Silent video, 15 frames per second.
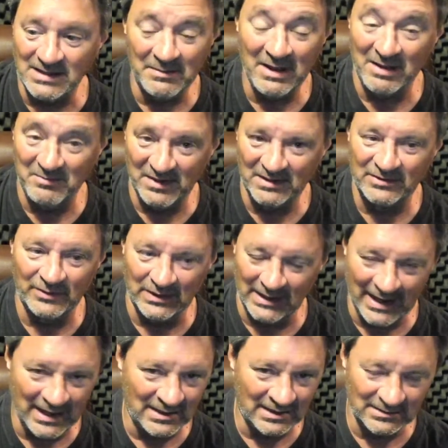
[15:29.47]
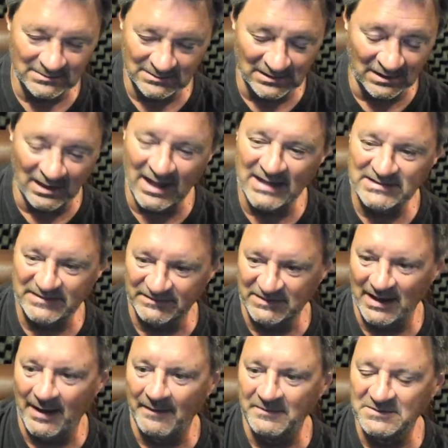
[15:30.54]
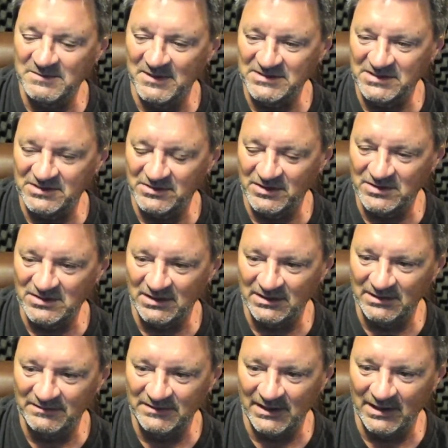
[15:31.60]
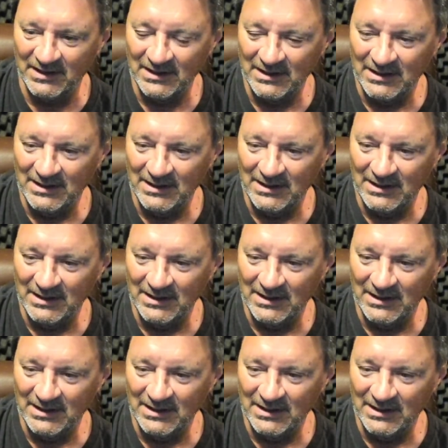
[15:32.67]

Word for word: I mean, I've been to Atlanta lots of times. My sister used to live there.